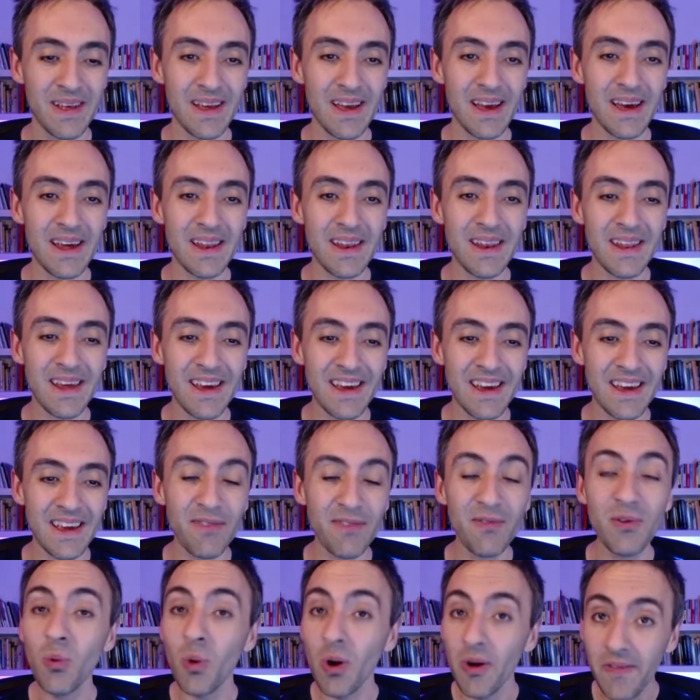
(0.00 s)
And
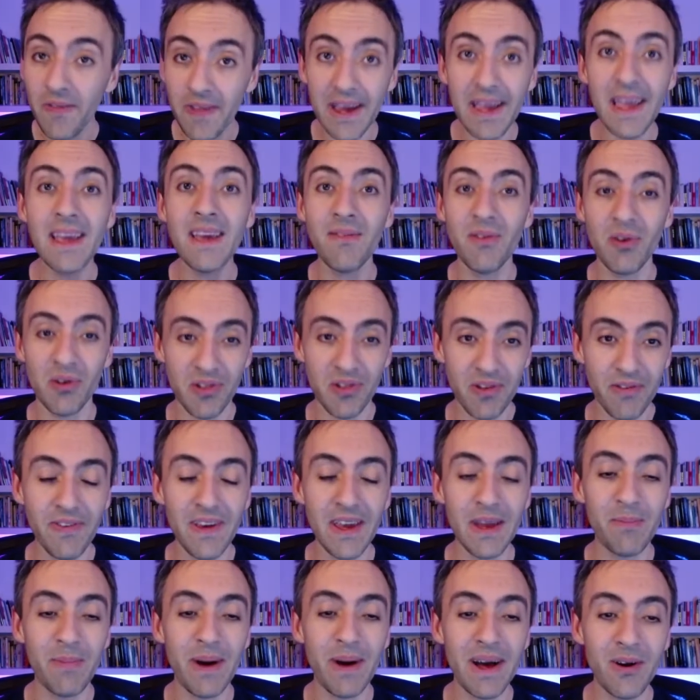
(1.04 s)
if you want, I can give you some
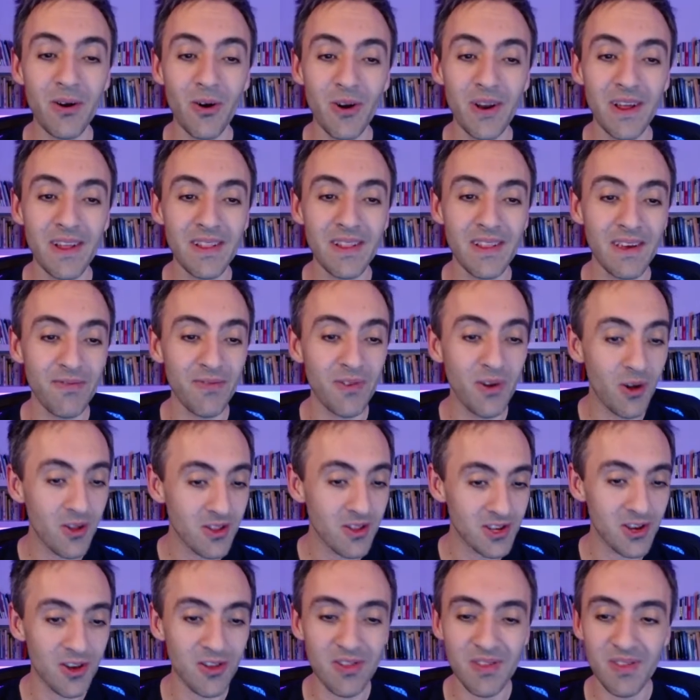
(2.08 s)
feedback on it. If
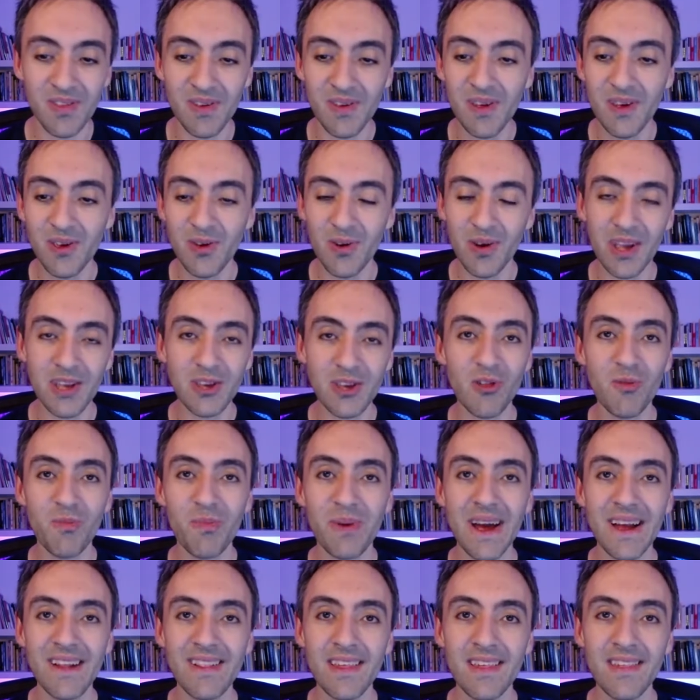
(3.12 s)
not, you can just
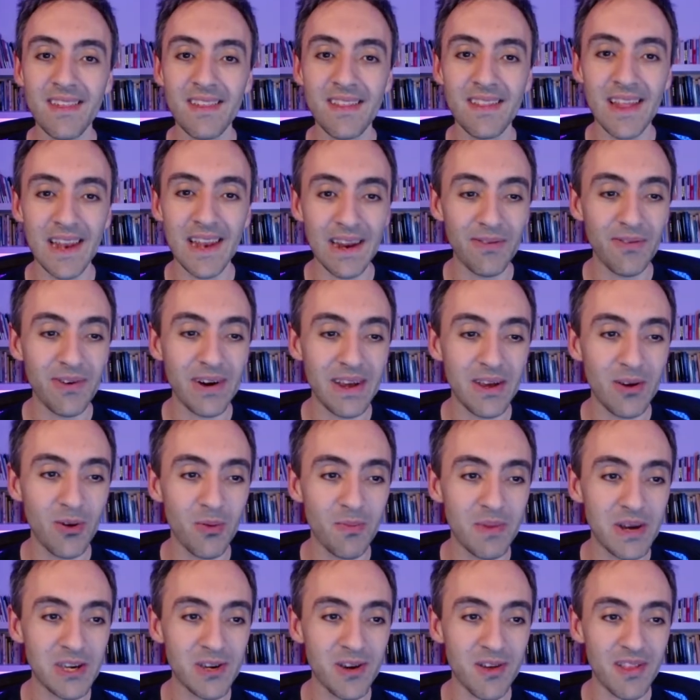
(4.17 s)
practice delivering your
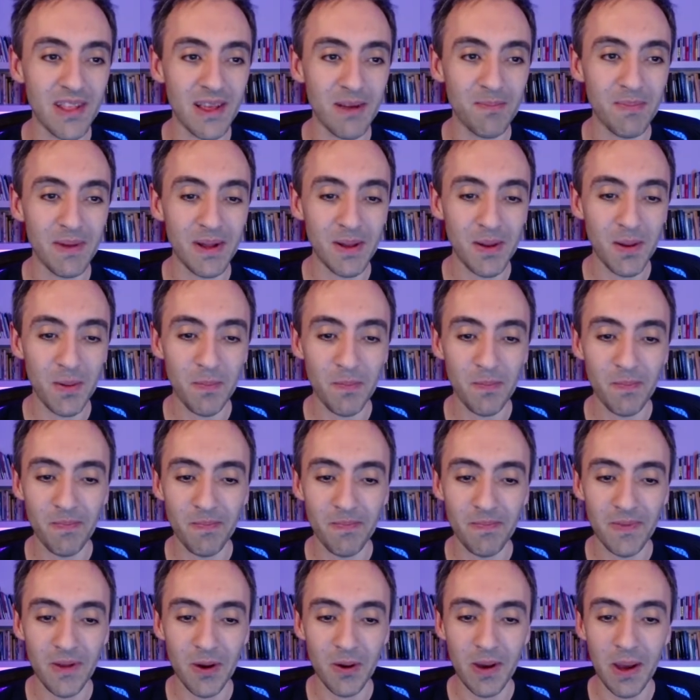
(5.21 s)
mission statement.
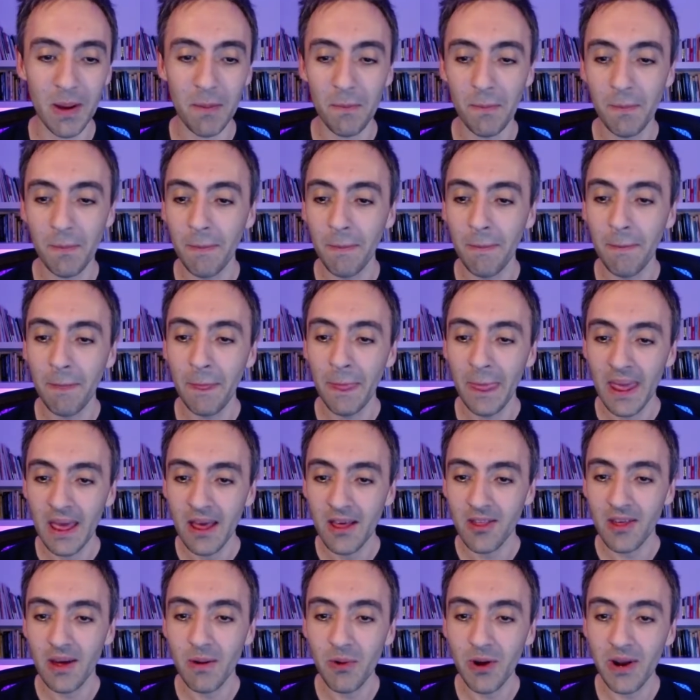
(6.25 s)
Okay,
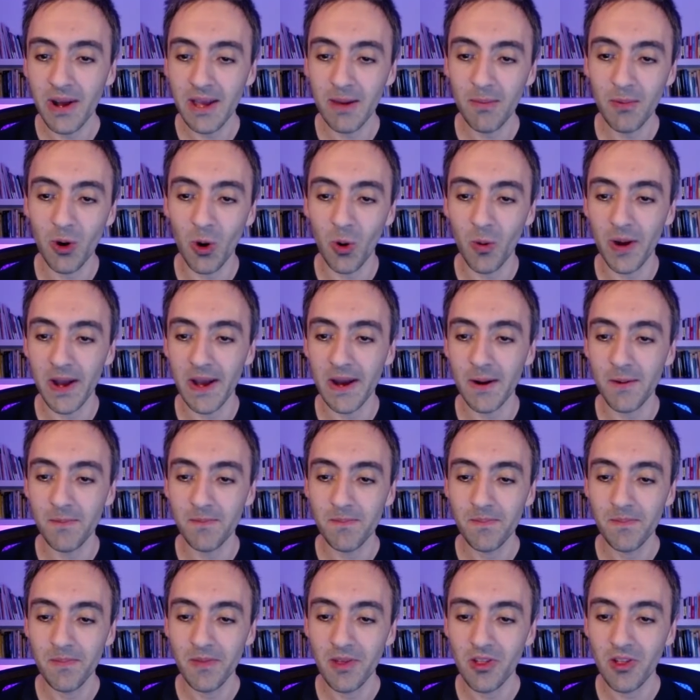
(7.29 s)
so I'm going to keep going here.
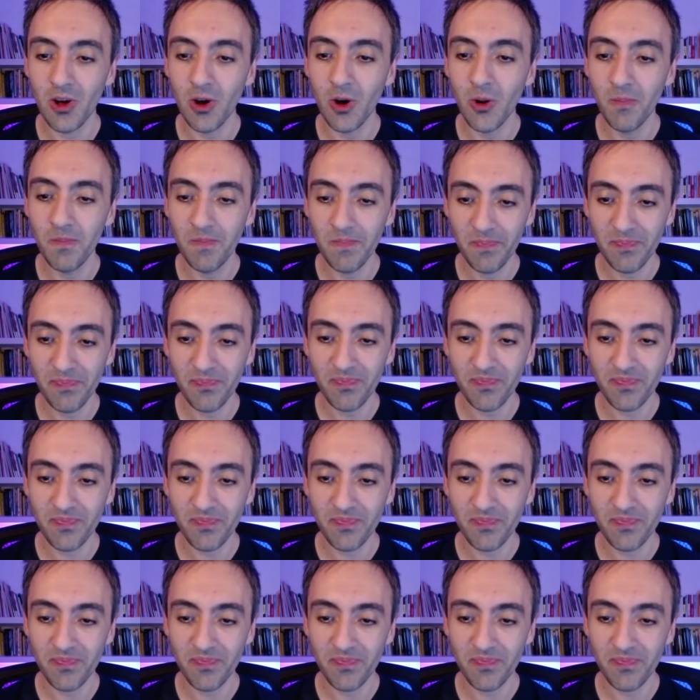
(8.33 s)
So